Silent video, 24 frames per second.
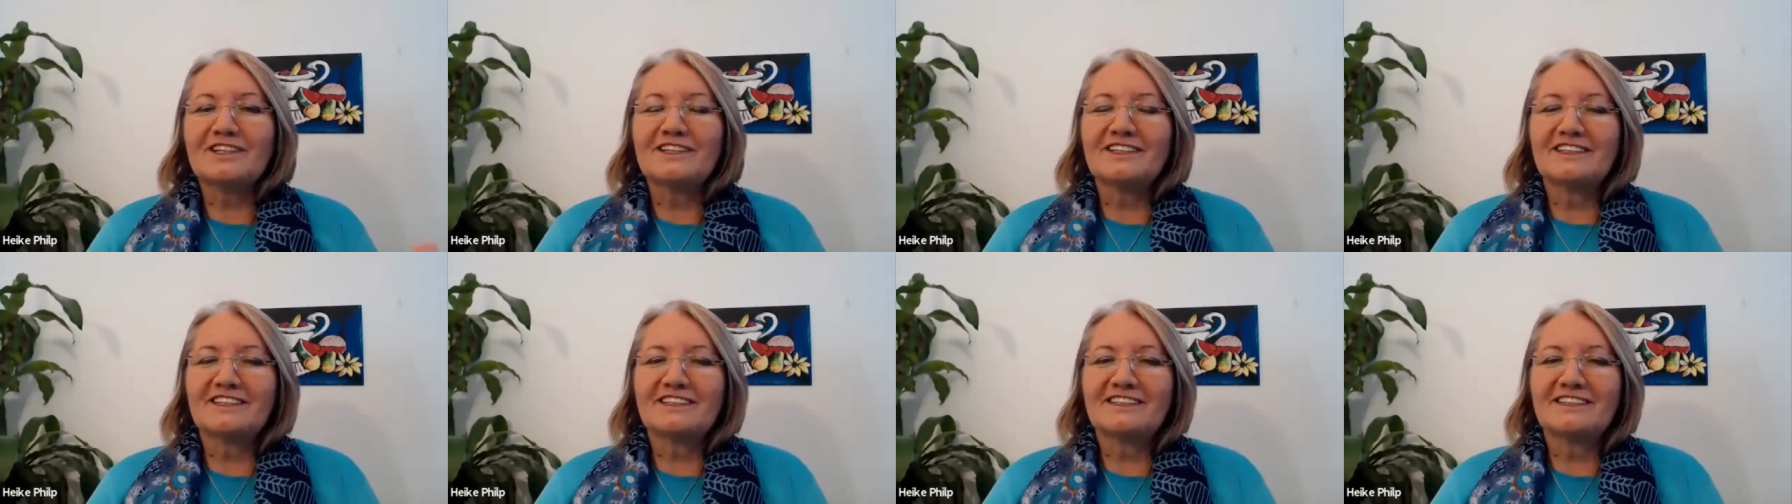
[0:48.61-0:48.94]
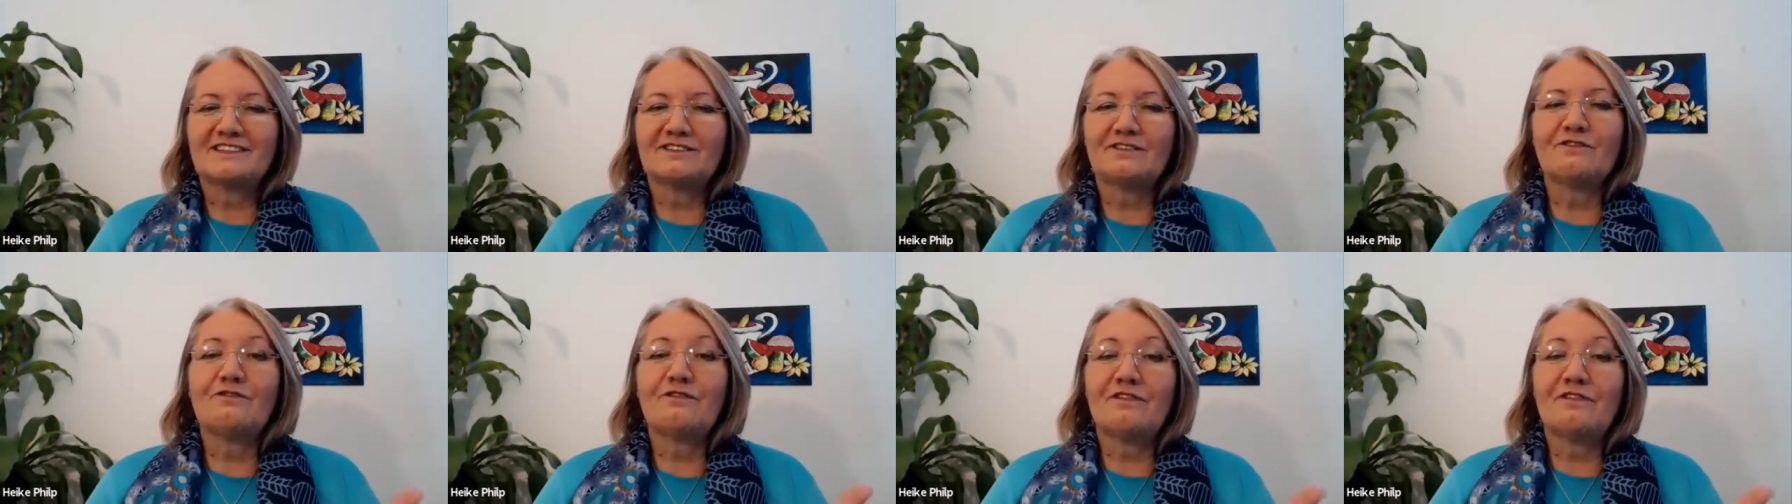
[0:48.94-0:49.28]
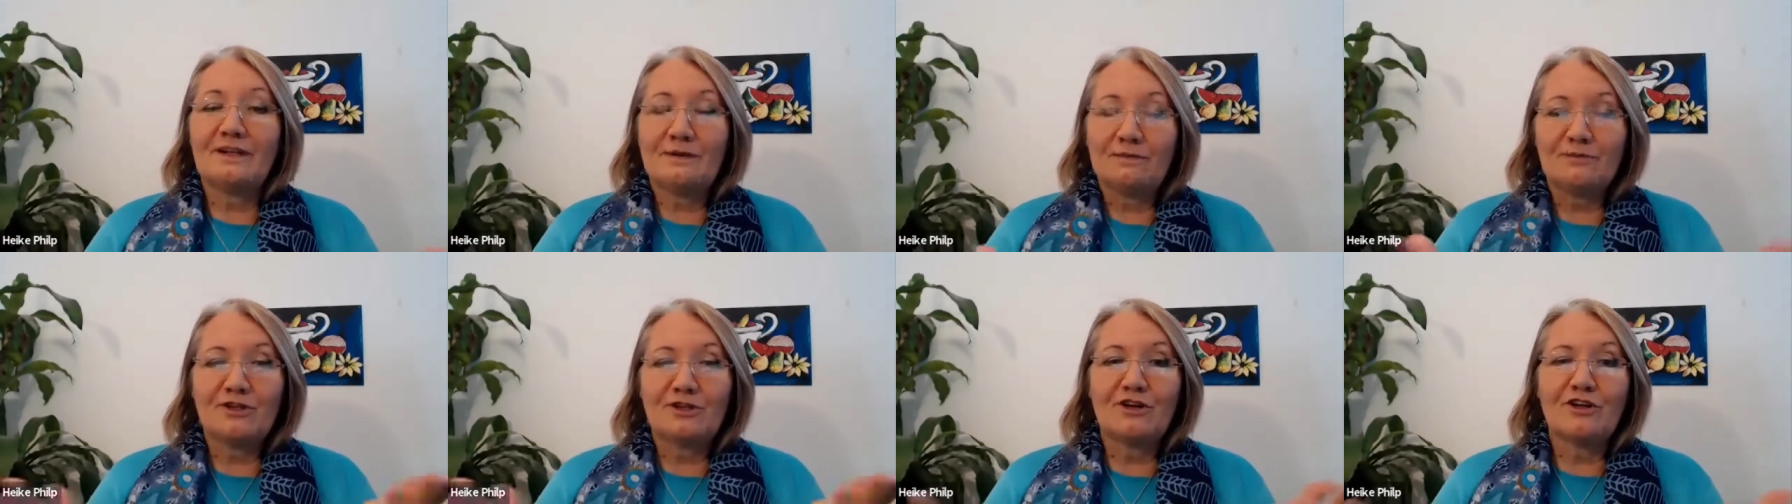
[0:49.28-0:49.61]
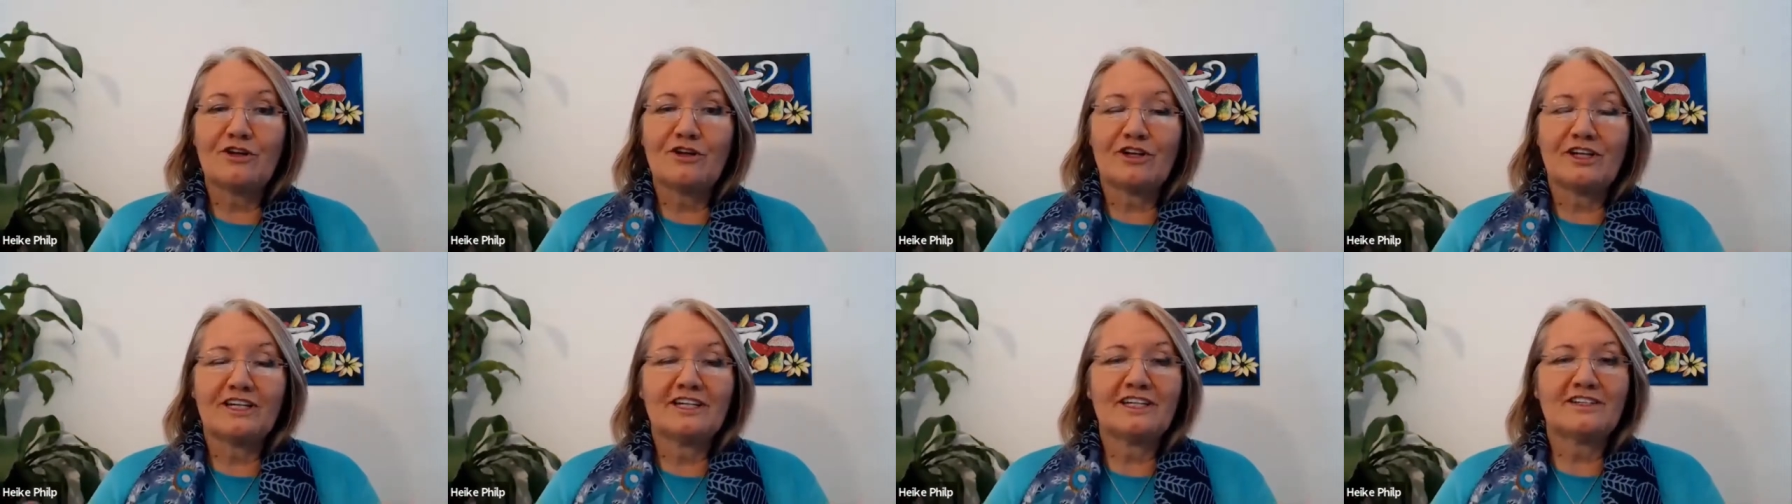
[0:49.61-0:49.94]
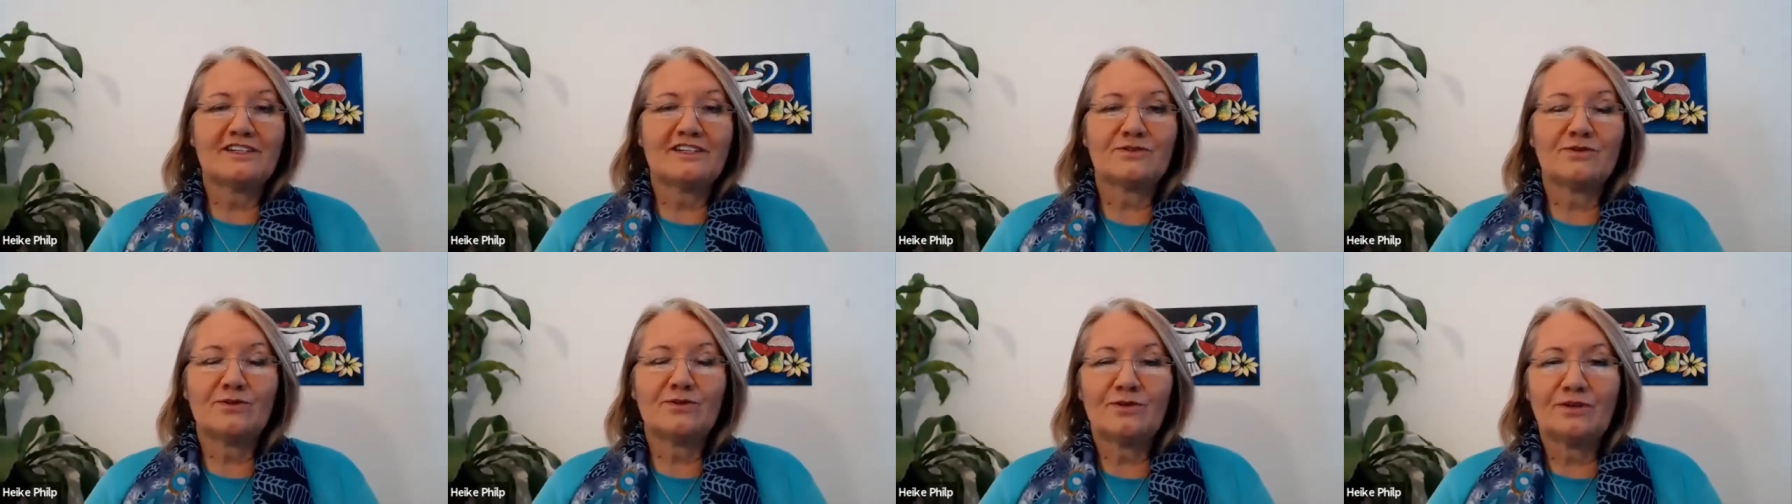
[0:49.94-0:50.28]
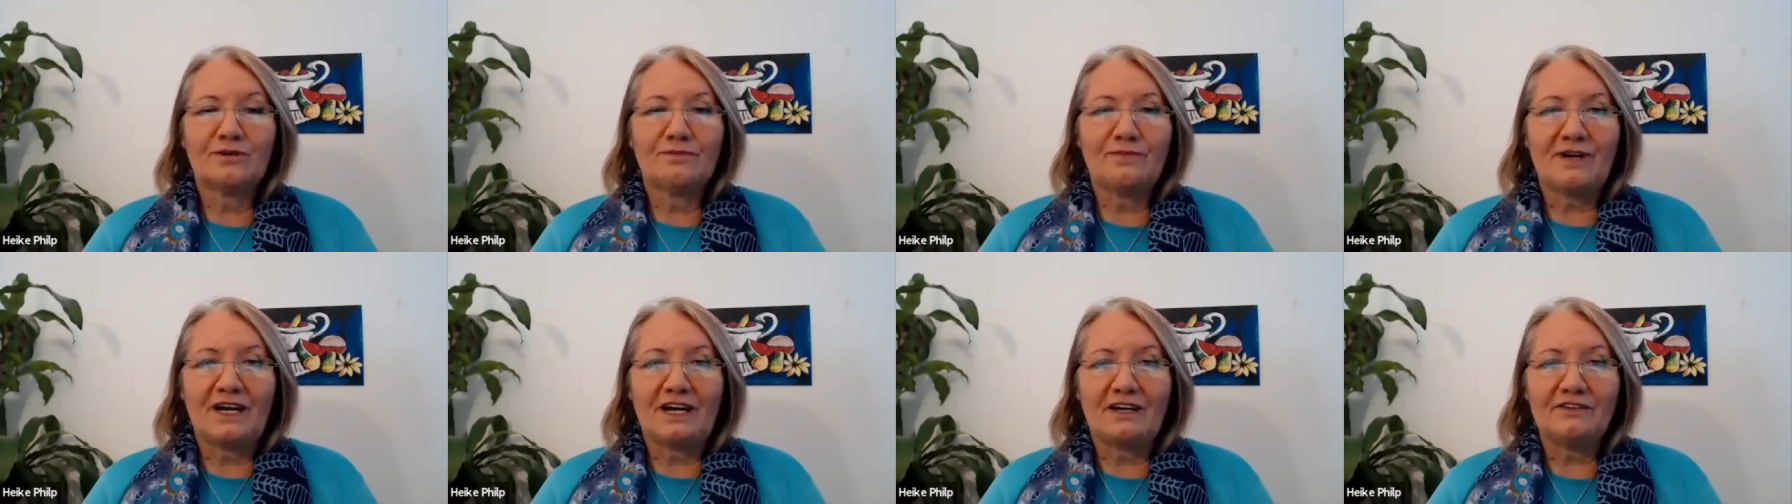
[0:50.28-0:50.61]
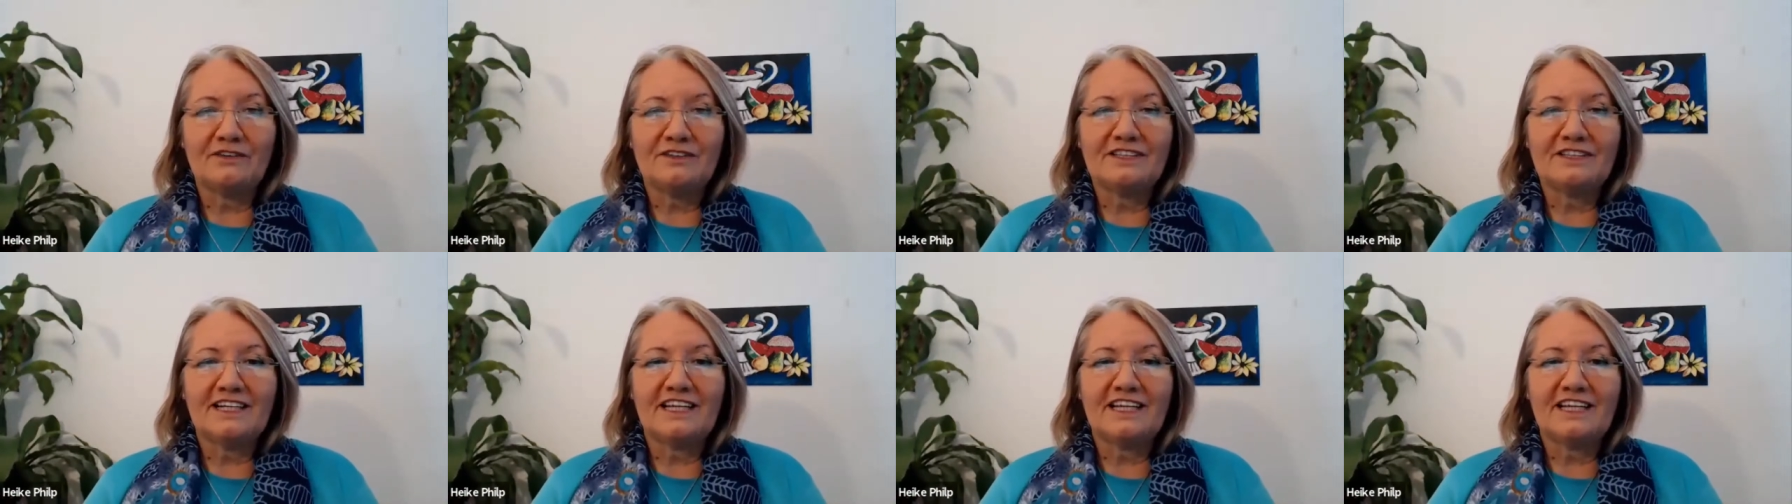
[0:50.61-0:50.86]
flipped learning is all about.